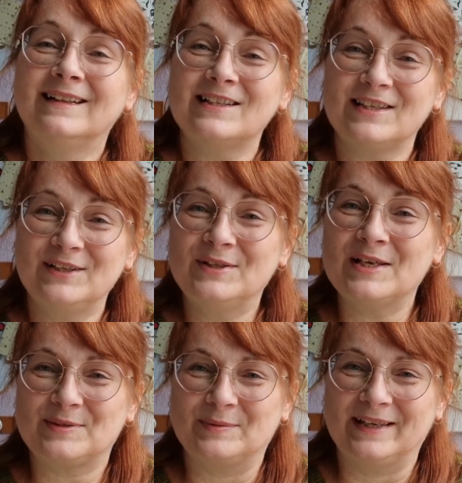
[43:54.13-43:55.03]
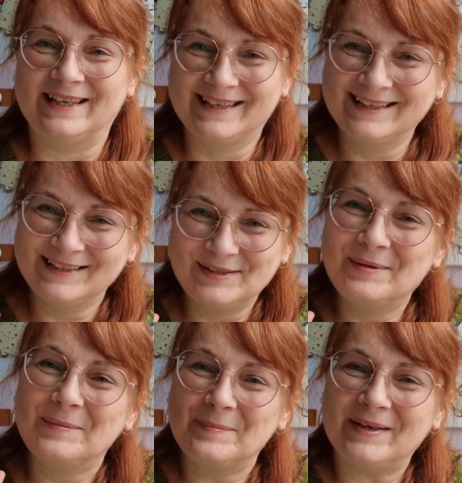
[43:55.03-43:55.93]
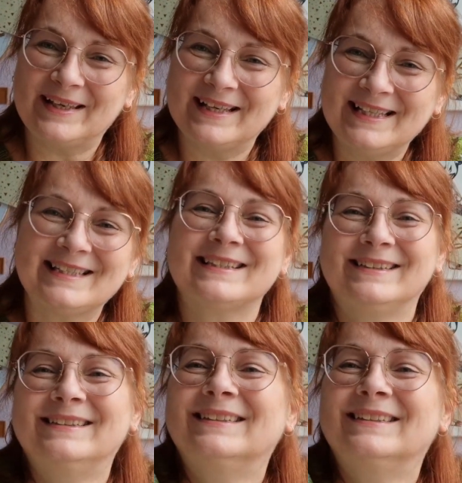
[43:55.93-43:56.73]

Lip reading: I'll see you next week. Bye guys.